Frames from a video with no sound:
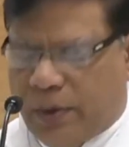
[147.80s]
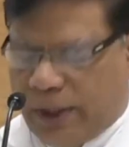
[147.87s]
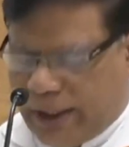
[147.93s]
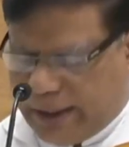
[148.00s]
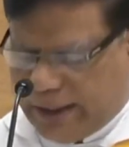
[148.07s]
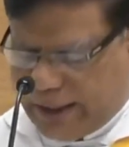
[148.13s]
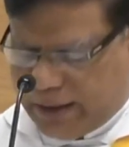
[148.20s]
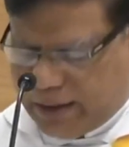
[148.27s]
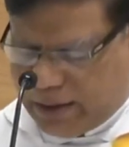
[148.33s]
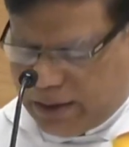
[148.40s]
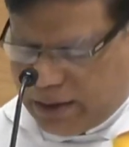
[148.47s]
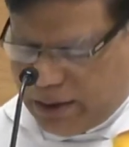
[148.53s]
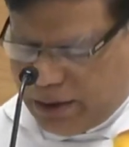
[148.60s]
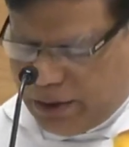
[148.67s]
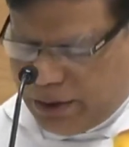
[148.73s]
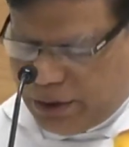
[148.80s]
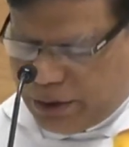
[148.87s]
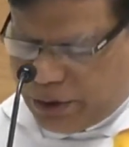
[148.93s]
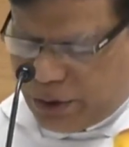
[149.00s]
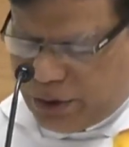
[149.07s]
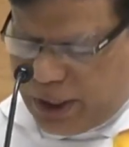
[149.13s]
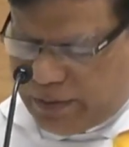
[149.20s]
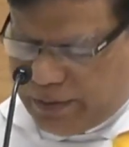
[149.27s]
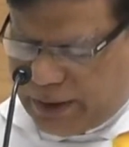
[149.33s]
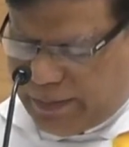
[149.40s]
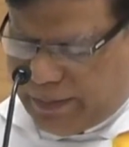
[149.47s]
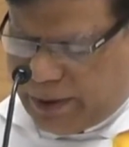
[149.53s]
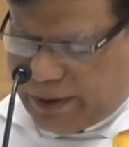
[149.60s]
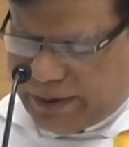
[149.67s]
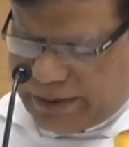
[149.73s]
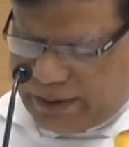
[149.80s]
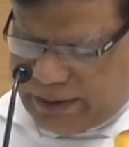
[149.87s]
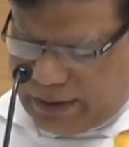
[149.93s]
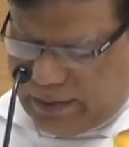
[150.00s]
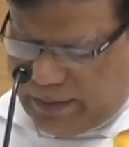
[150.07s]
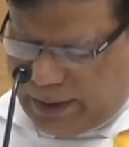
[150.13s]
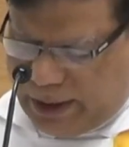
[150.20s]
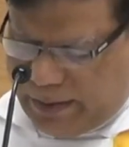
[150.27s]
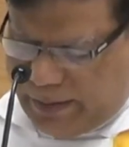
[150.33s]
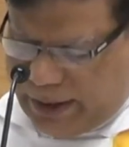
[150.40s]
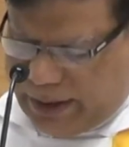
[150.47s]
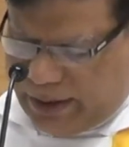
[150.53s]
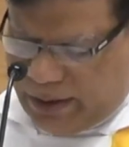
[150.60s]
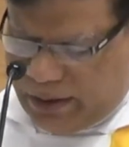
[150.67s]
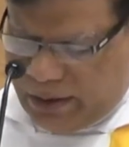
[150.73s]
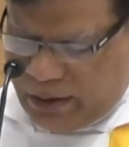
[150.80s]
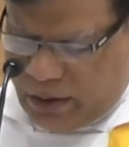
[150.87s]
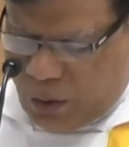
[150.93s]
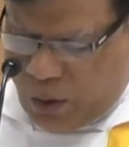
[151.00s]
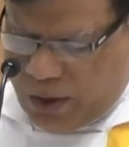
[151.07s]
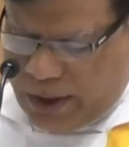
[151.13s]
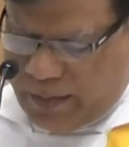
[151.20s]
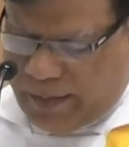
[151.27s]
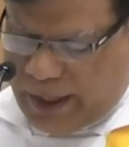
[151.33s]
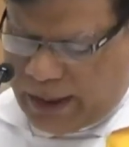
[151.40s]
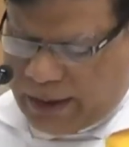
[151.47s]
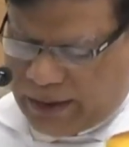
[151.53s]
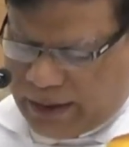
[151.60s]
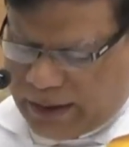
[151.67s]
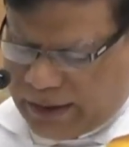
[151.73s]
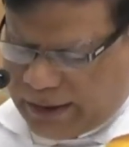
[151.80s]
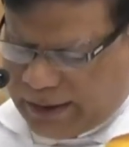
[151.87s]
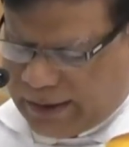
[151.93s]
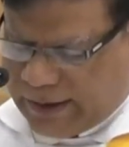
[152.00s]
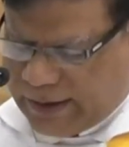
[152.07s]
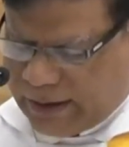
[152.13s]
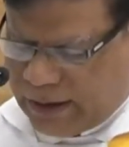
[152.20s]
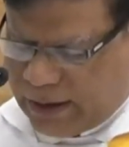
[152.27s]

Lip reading: Well then, you should have deposited my money with the bankers,